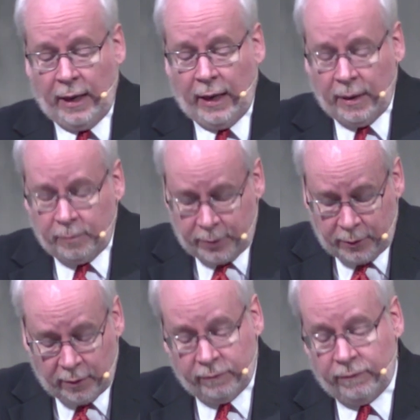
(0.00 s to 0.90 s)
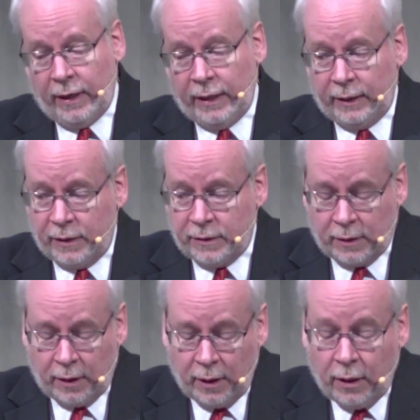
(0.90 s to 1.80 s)
and purifying us
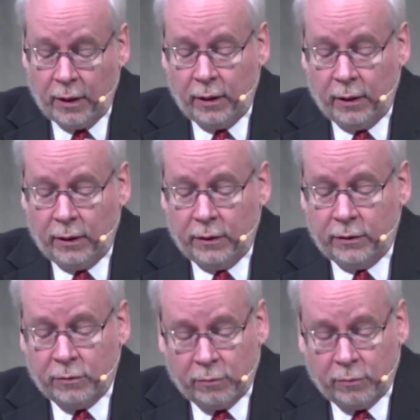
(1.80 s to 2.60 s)
to